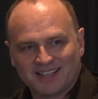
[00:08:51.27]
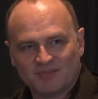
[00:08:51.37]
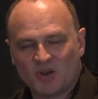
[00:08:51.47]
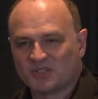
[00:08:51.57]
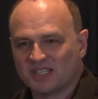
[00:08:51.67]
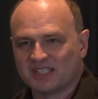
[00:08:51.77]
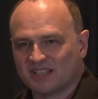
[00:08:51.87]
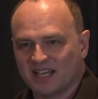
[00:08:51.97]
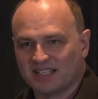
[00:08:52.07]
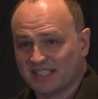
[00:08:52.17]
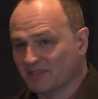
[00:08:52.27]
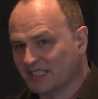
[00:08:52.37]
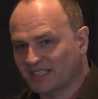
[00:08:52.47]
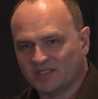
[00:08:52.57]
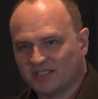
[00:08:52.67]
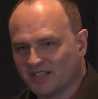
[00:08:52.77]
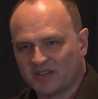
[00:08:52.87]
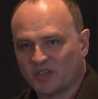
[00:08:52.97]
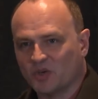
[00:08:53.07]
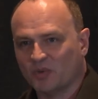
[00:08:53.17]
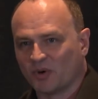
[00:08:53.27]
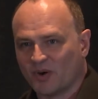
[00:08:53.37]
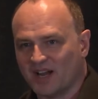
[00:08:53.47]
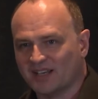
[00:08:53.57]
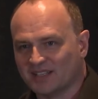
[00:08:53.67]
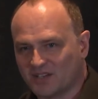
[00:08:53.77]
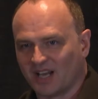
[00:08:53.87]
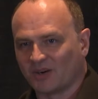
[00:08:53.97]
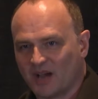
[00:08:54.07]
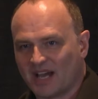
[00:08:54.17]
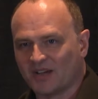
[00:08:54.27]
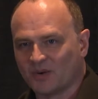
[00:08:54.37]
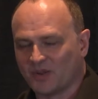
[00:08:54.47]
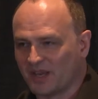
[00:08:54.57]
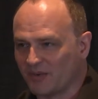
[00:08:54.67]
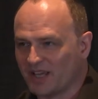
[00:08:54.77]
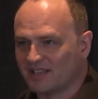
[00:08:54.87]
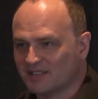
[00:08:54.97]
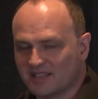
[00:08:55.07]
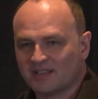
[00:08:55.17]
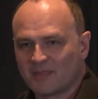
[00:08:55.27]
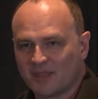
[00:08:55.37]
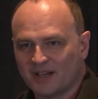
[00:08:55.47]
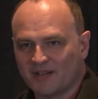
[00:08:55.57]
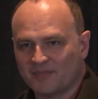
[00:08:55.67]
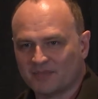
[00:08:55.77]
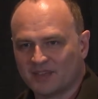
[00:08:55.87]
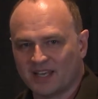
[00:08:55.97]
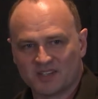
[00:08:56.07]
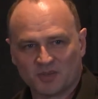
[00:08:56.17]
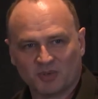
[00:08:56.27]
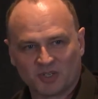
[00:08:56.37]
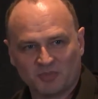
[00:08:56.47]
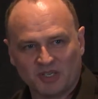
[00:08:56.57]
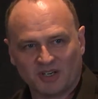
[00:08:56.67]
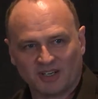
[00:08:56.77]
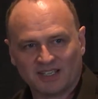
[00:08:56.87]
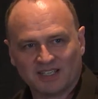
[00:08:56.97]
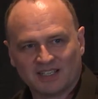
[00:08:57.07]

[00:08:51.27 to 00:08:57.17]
most of these things, even the Uber run in Colorado where they ran Anheuser-Busch beer,